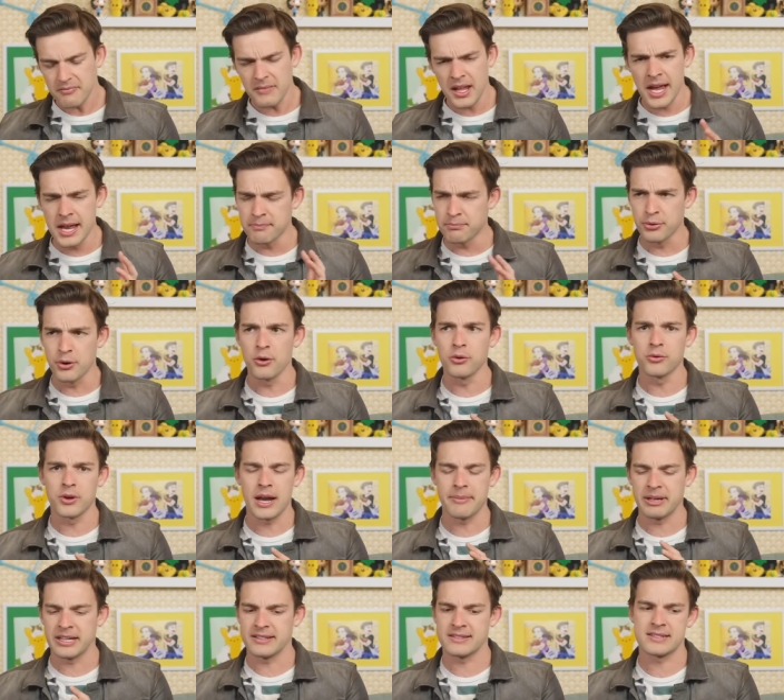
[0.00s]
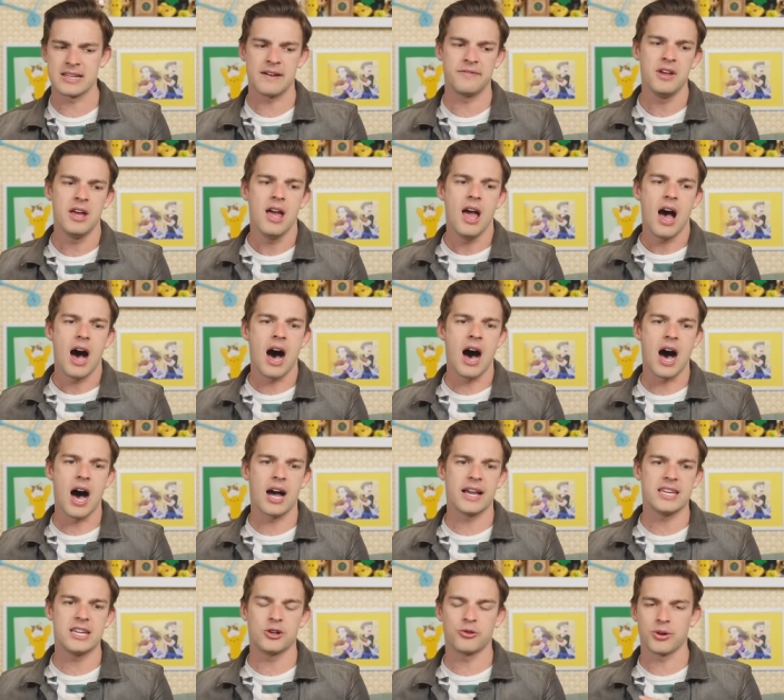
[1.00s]
and programming and stuff
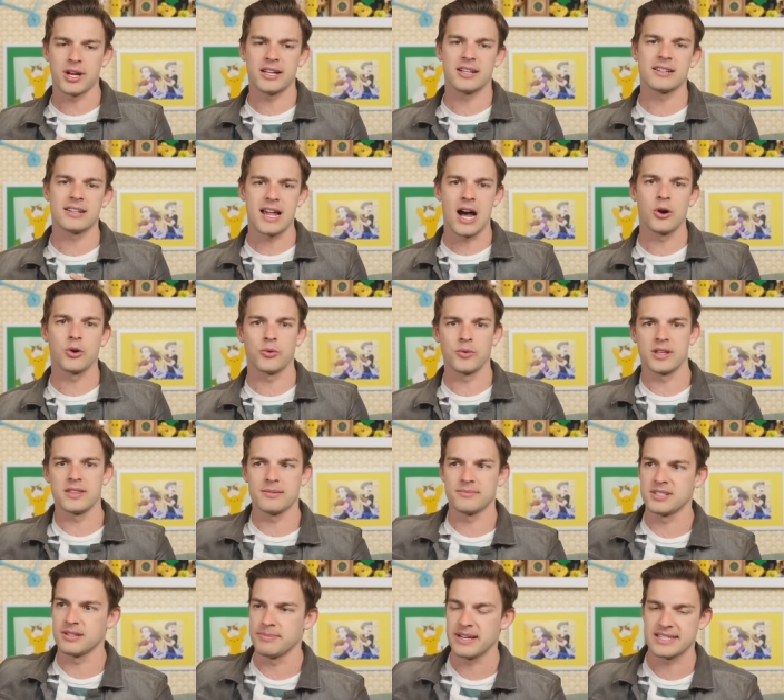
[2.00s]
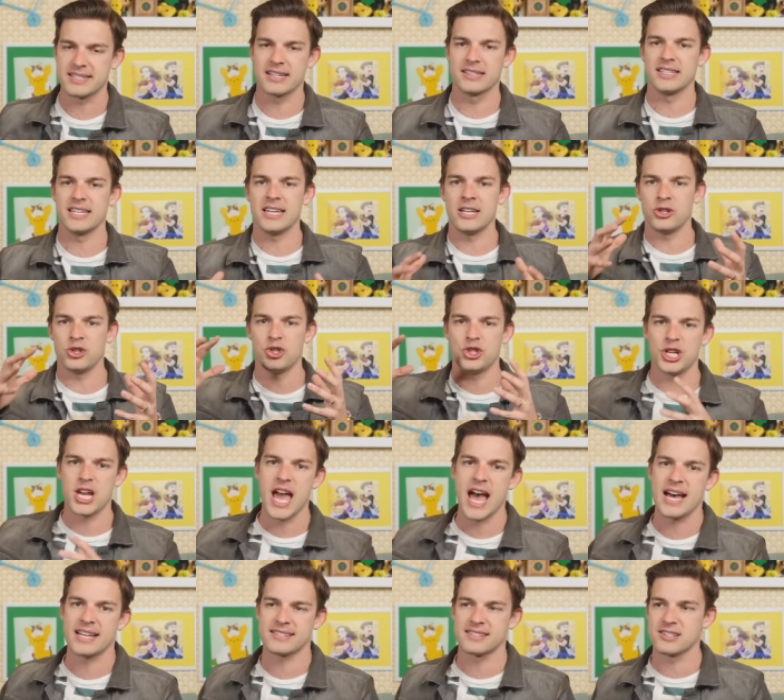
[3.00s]
uh, he created an algorithm to basically
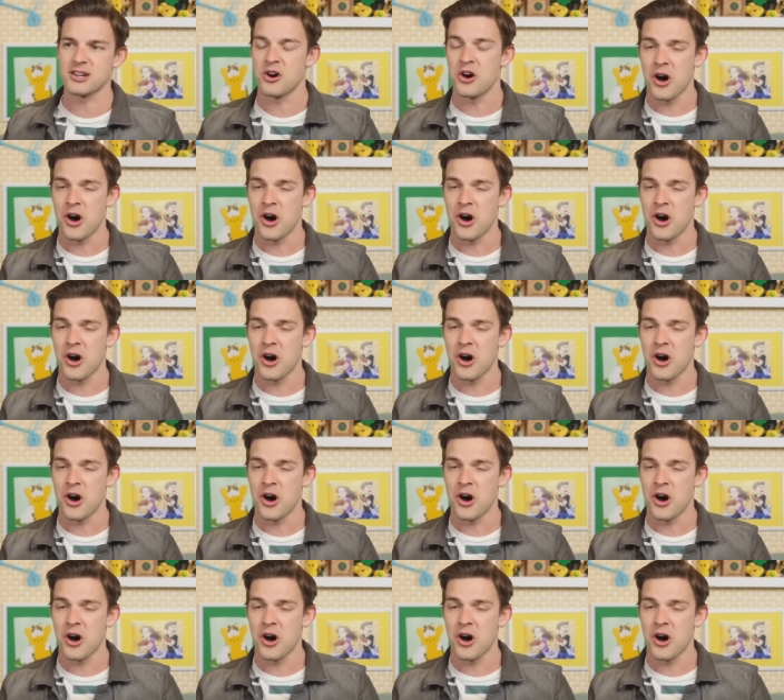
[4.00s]
ingest